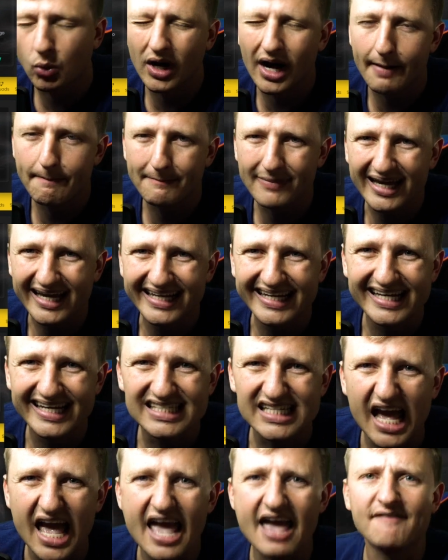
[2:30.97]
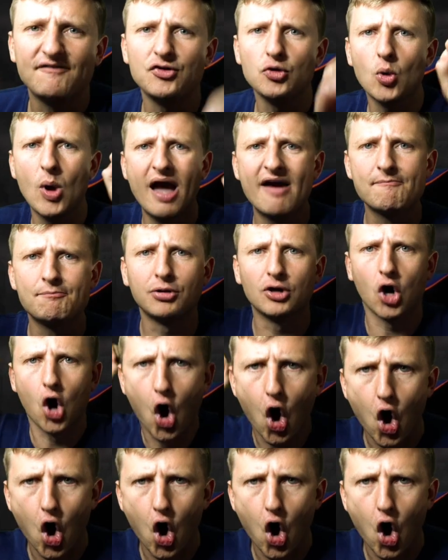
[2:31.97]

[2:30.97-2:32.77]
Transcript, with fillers: what I mean is if you have put